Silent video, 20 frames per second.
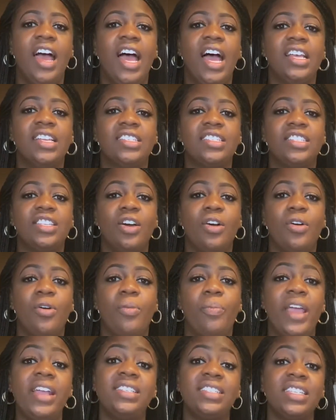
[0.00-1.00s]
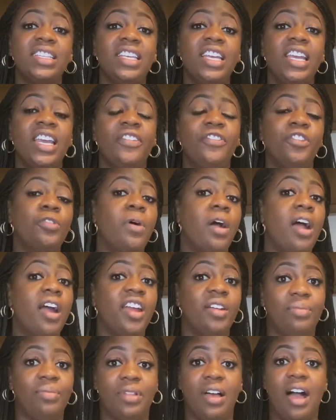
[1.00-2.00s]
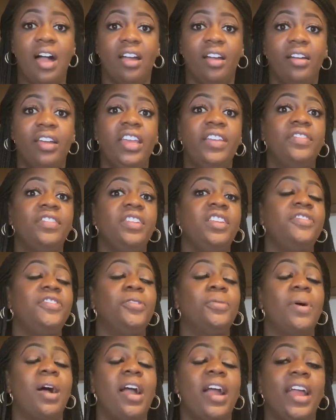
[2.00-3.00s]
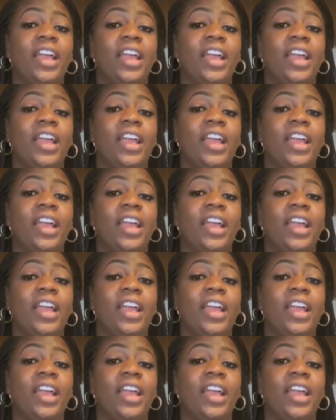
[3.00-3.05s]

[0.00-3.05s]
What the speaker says: So basically, if you are a blogger, even if you are a